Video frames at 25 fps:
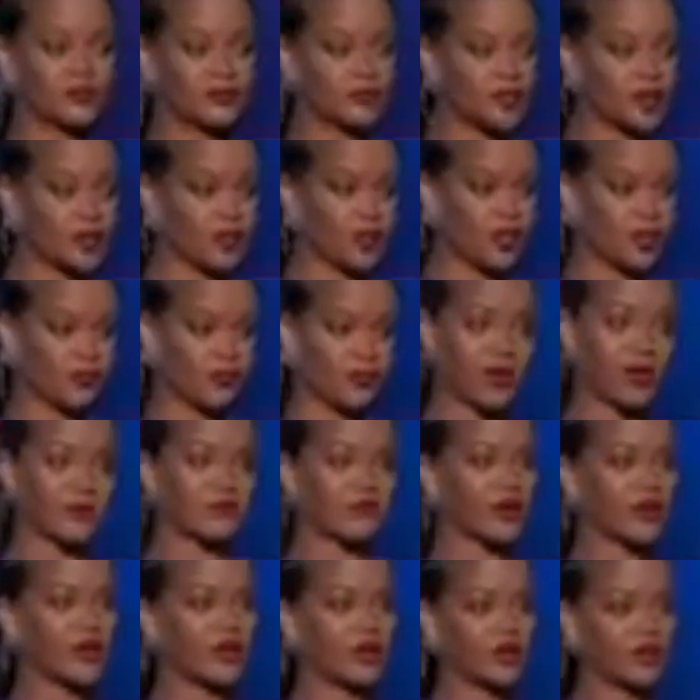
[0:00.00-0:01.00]
they want to break
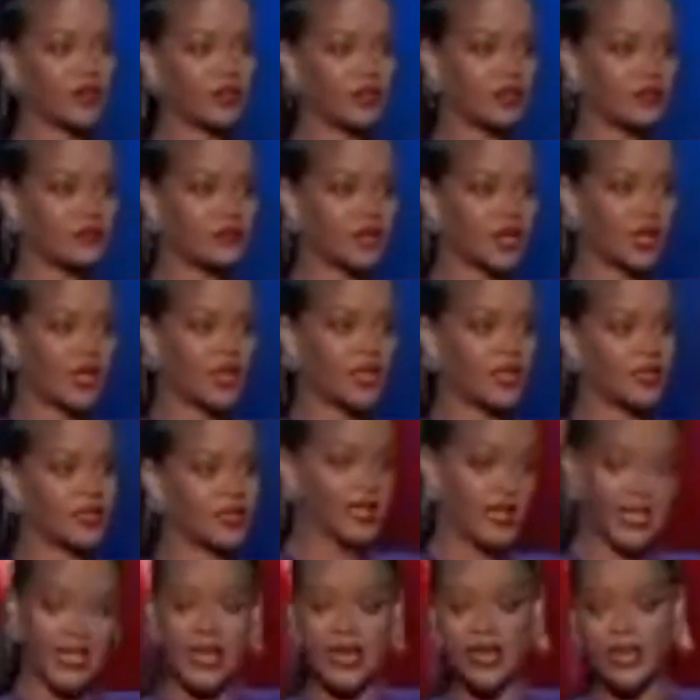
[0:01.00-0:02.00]
bread with you, right?
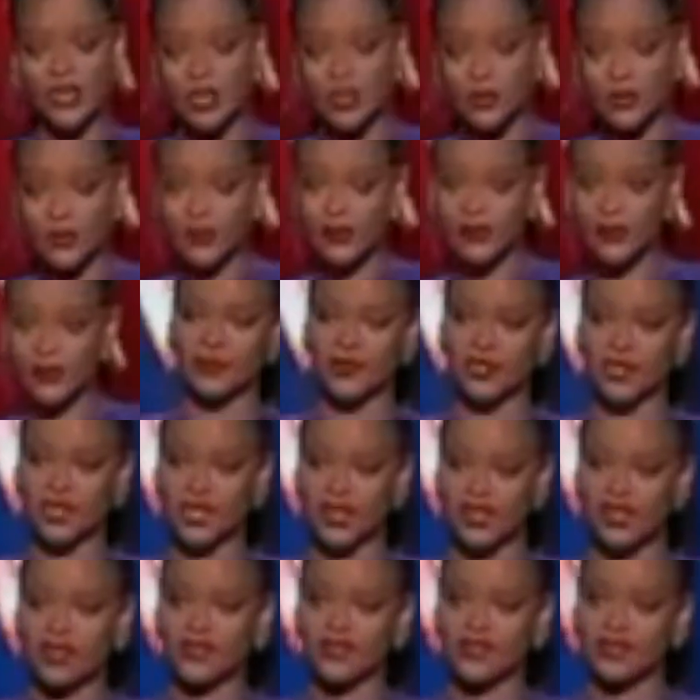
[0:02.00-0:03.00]
They like you? Well,
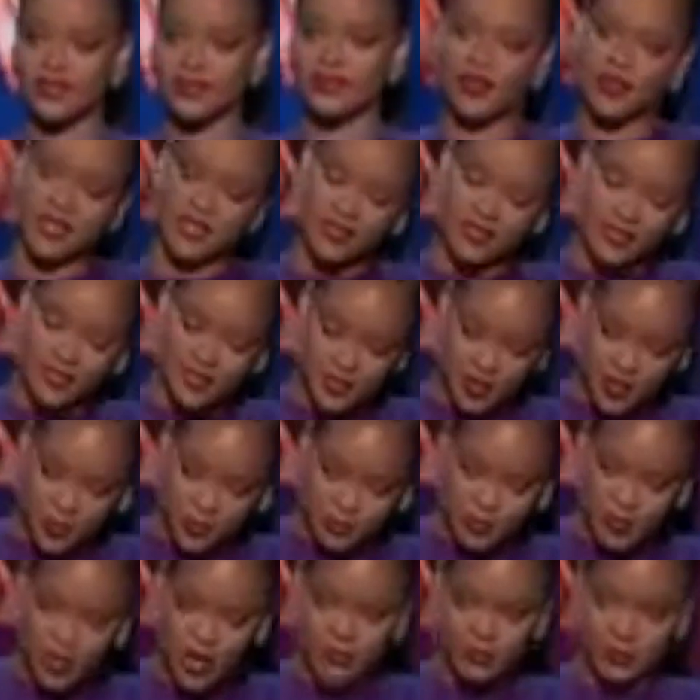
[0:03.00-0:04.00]
then, this is their
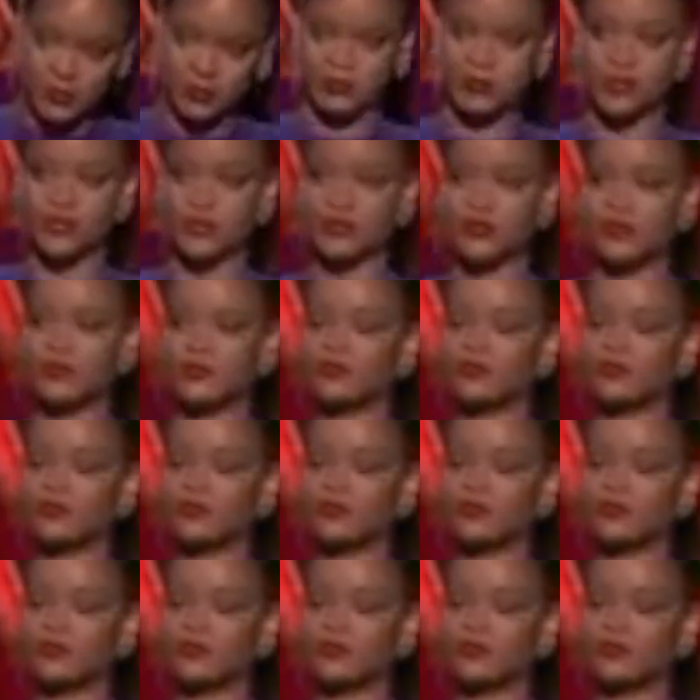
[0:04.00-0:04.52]
problem too.